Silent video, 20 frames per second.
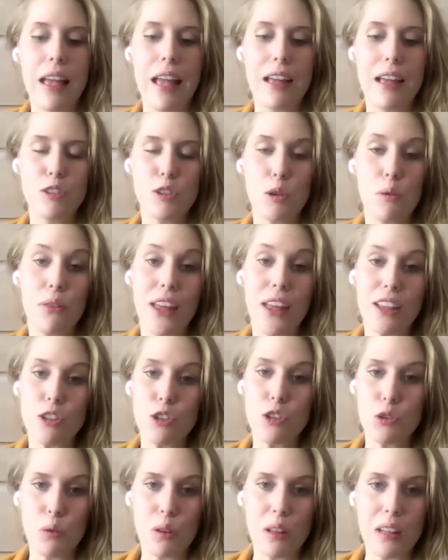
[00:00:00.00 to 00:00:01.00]
And so
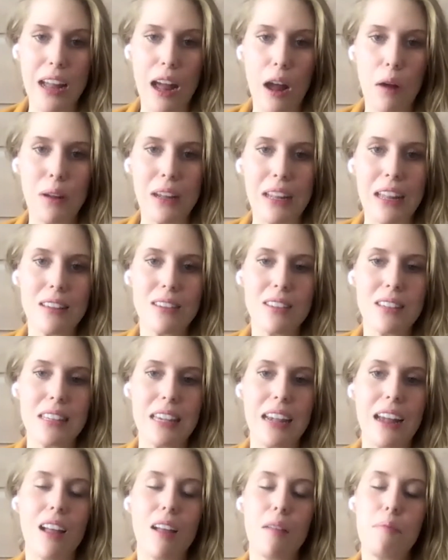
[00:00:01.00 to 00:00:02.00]
that's truly how we get
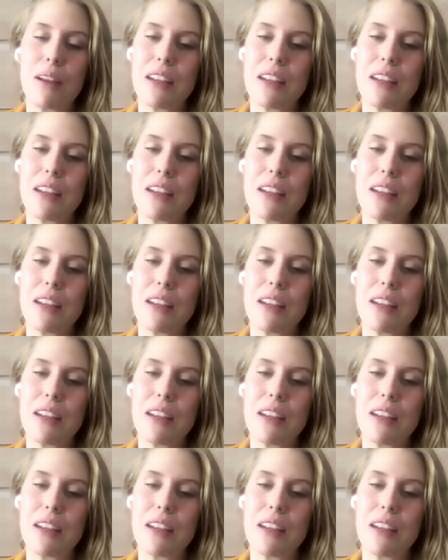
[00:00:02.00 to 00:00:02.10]
scale.